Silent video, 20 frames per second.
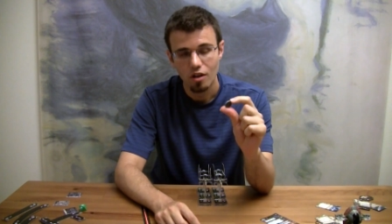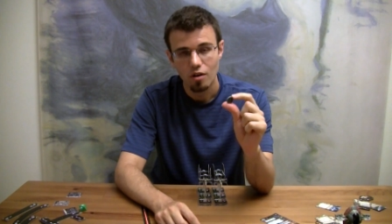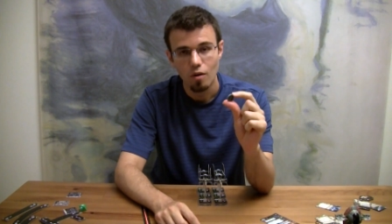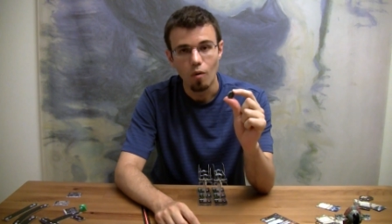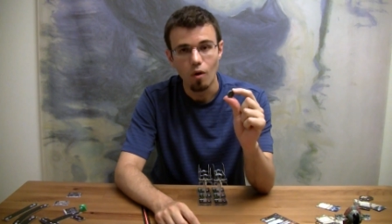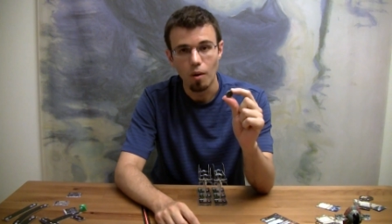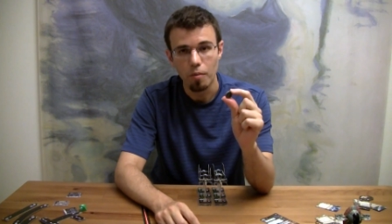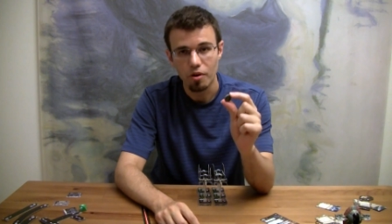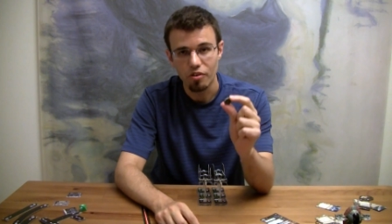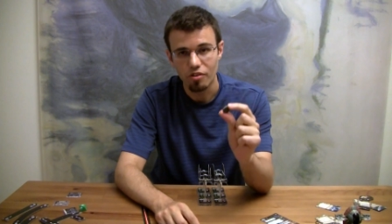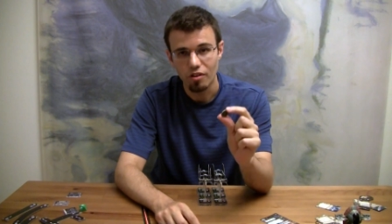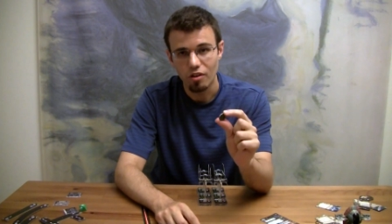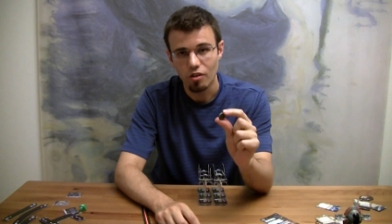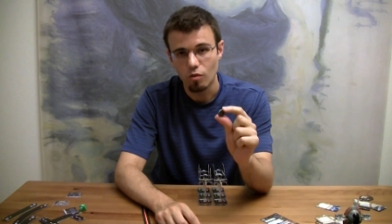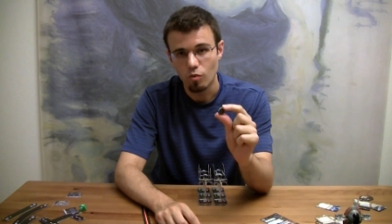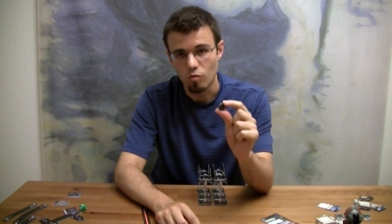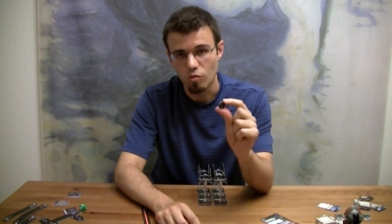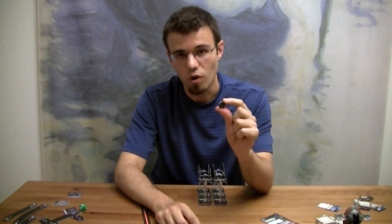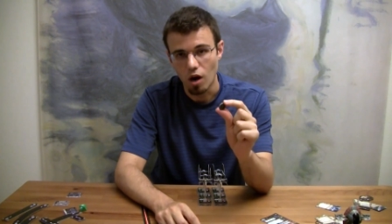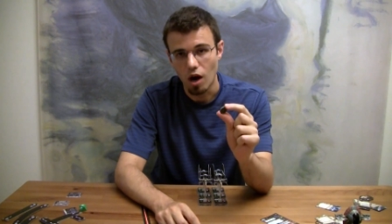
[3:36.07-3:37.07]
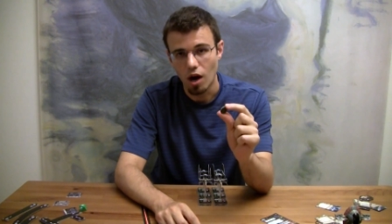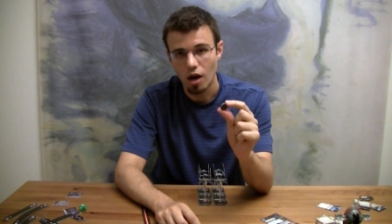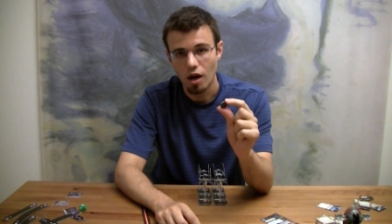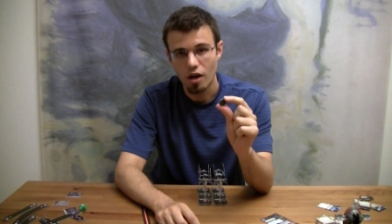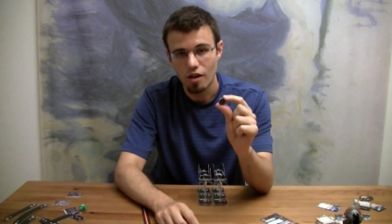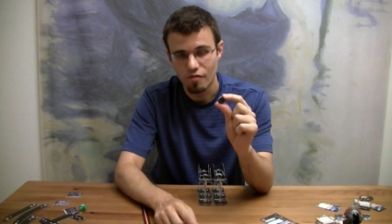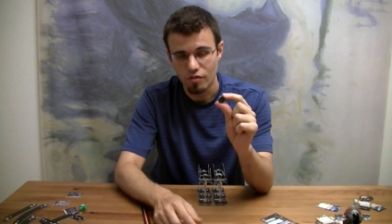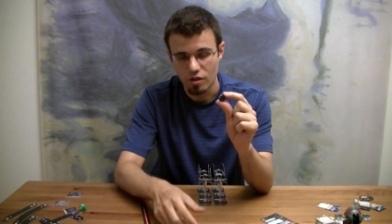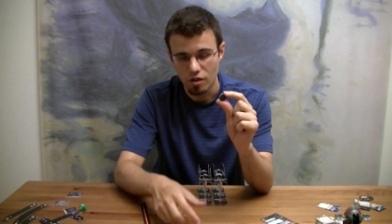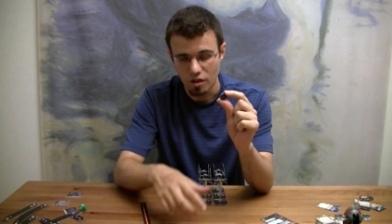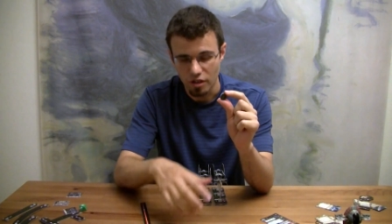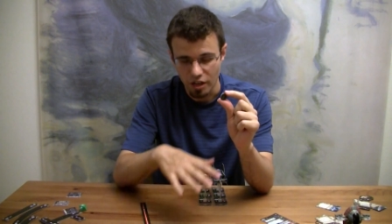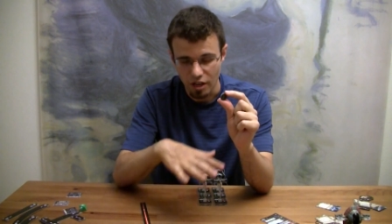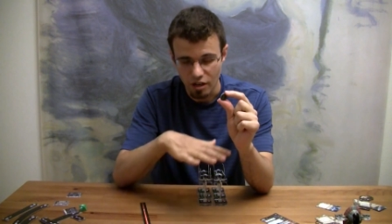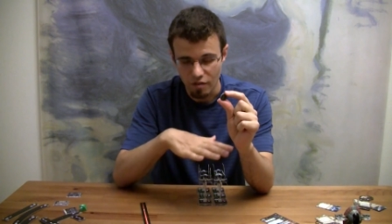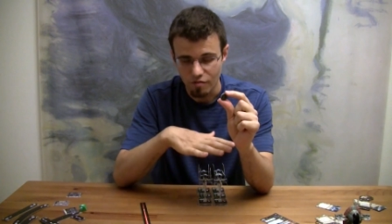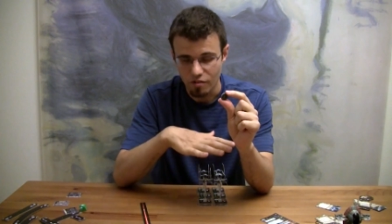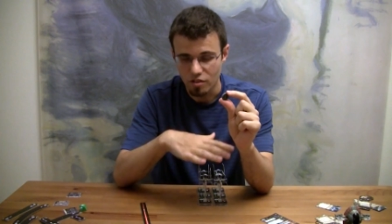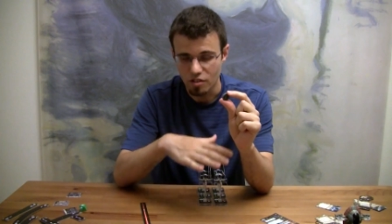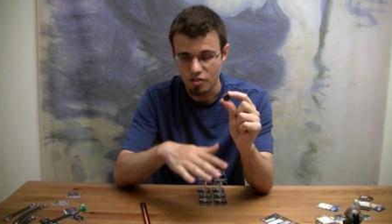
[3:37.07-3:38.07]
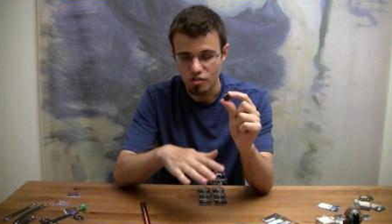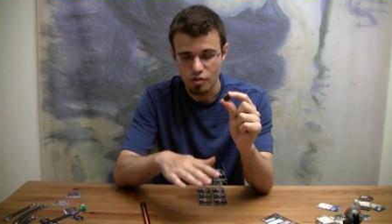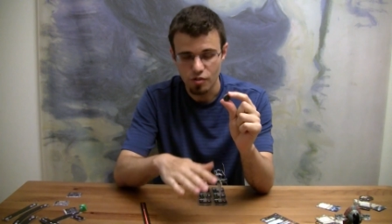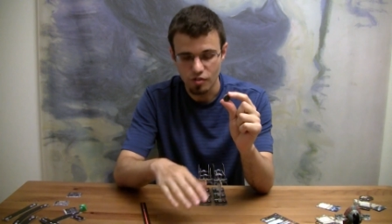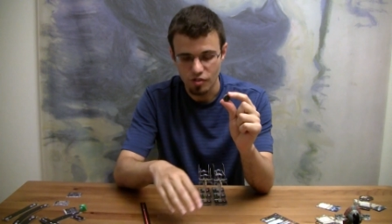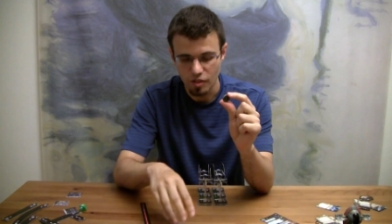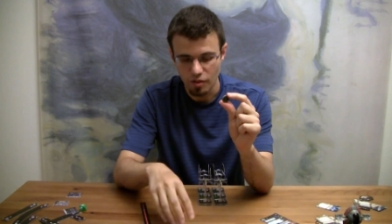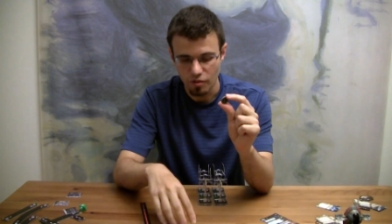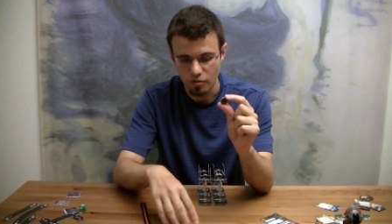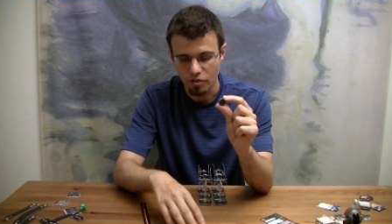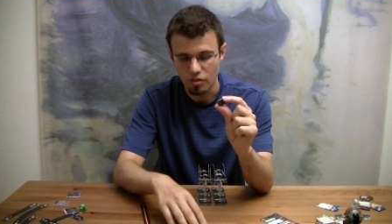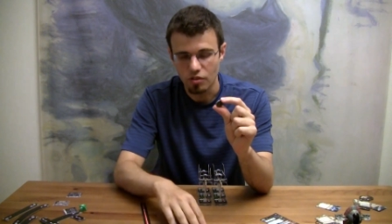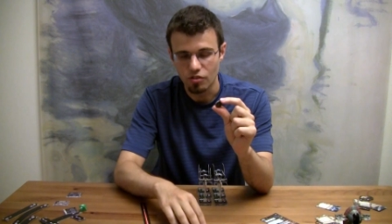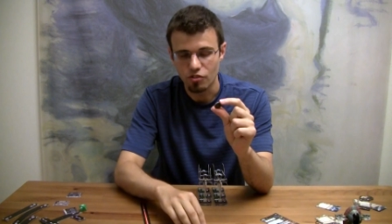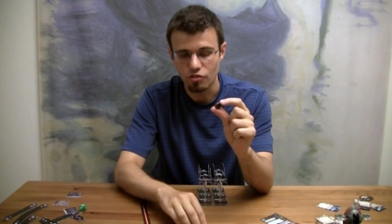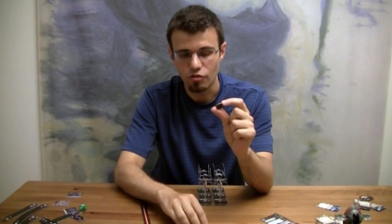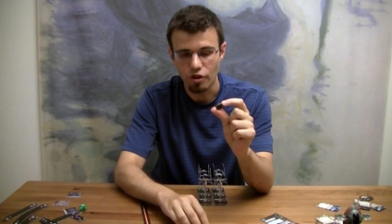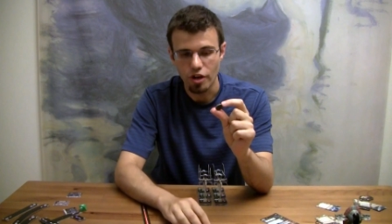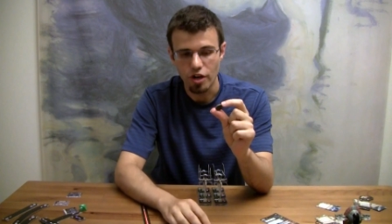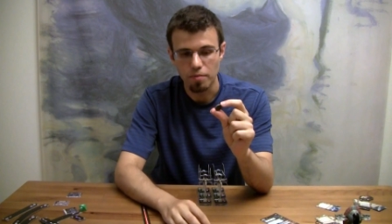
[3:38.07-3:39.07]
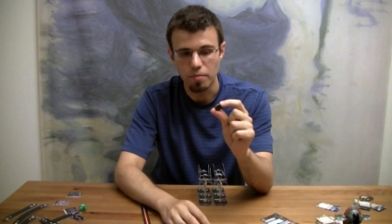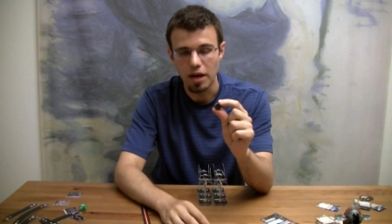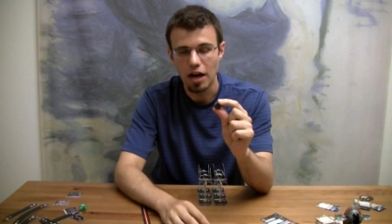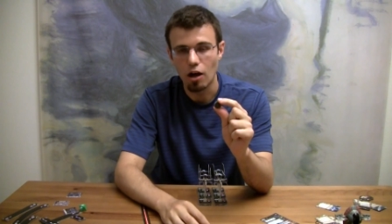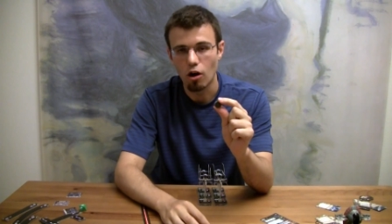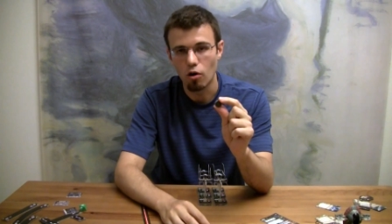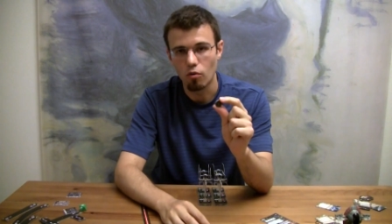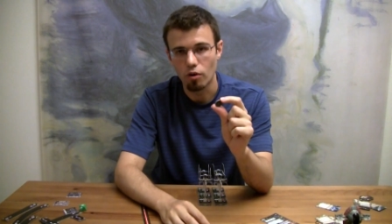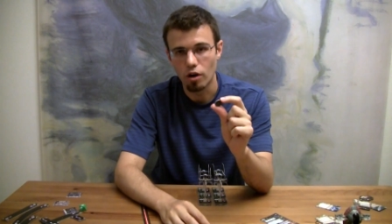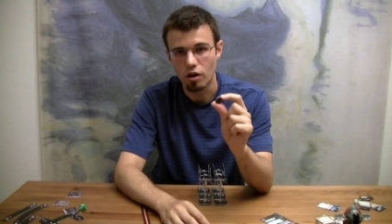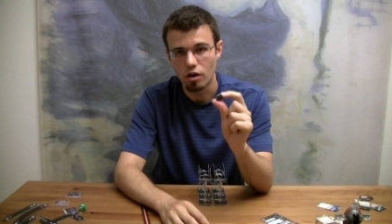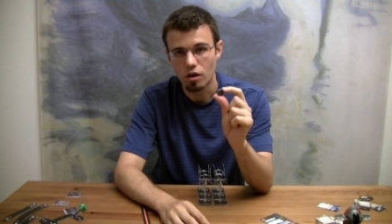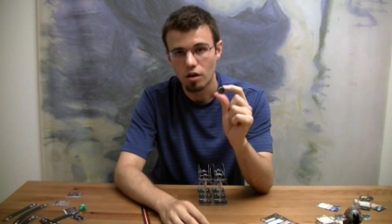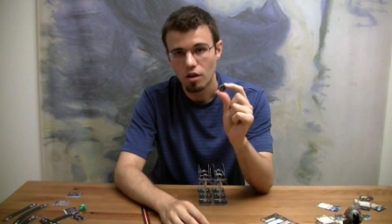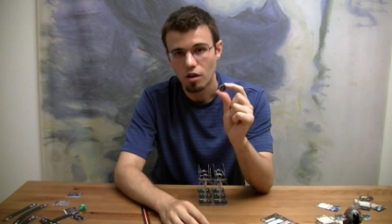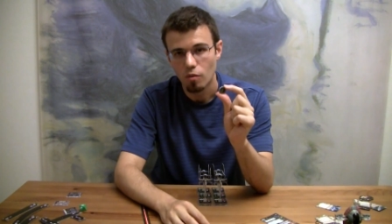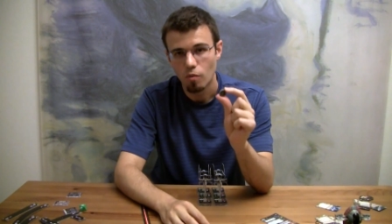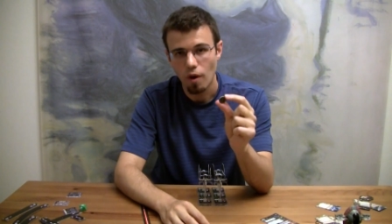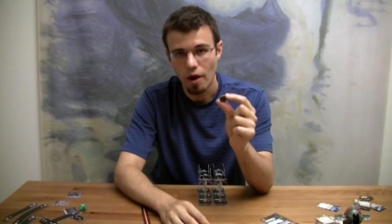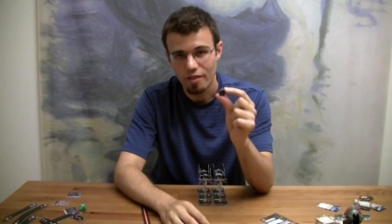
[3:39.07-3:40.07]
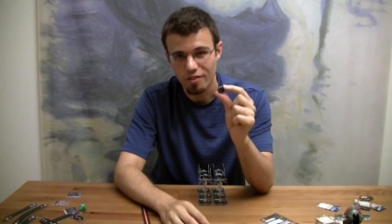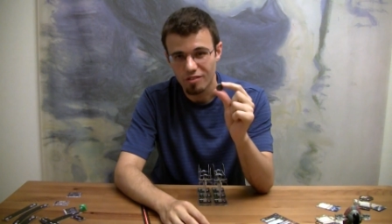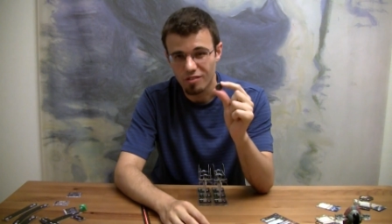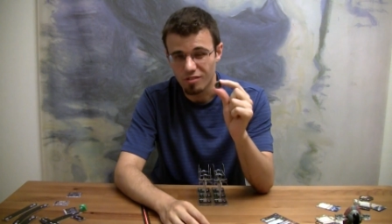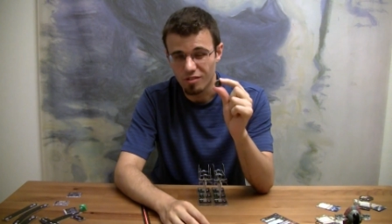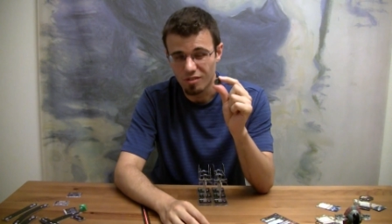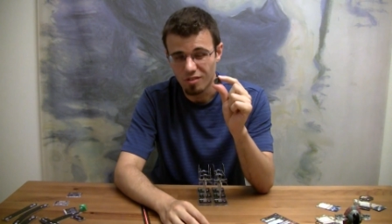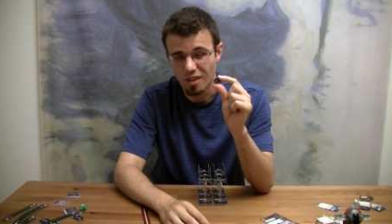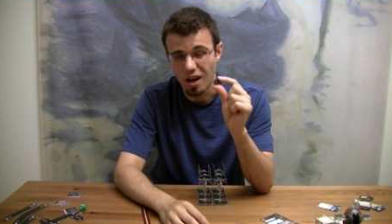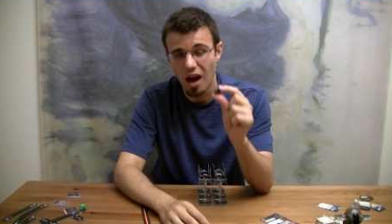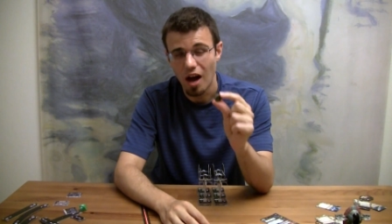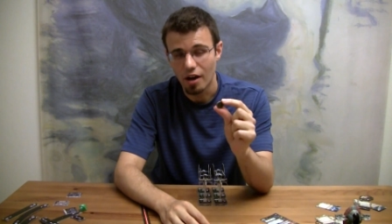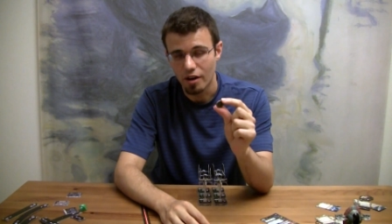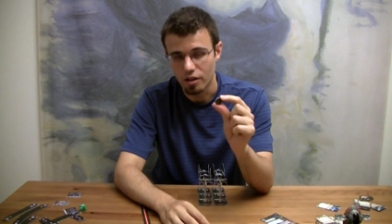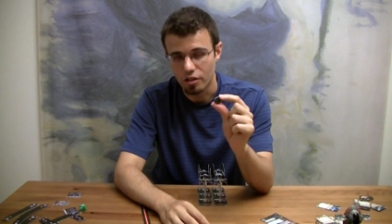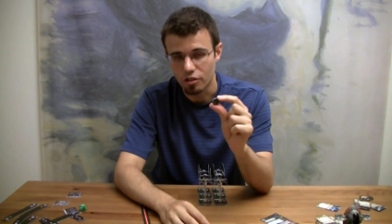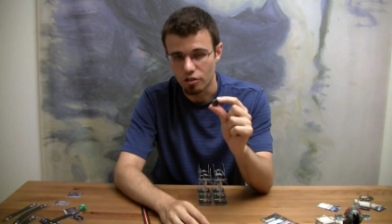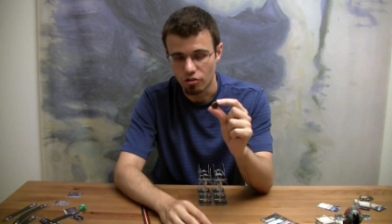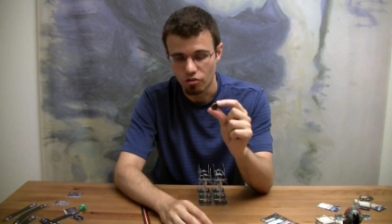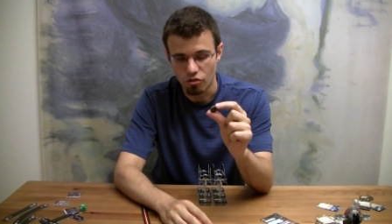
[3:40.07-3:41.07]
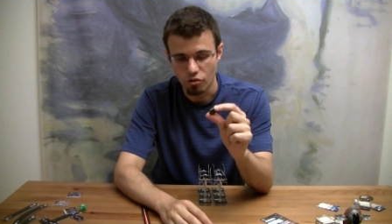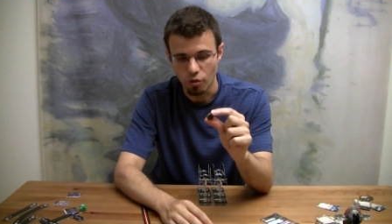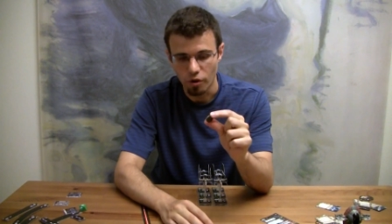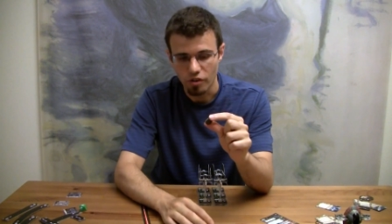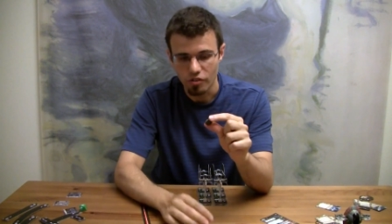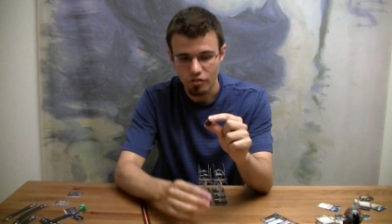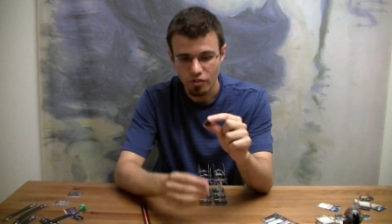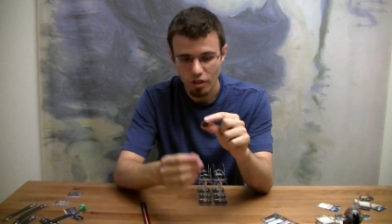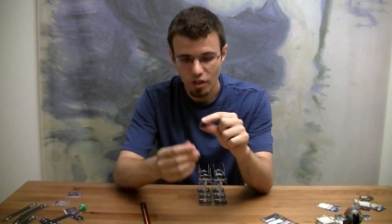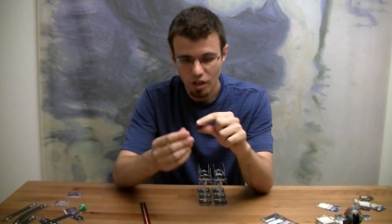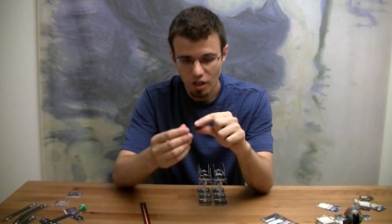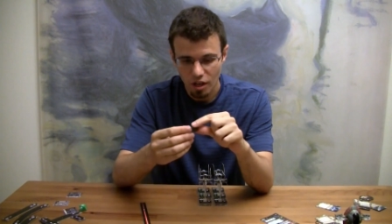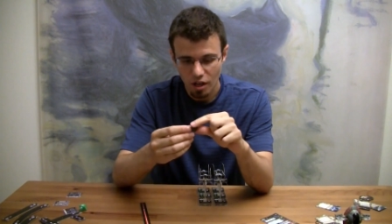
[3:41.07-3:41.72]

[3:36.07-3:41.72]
Well, I'm going to tell you why, if you're just using the straight up Howl Runner, why this is not a good choice.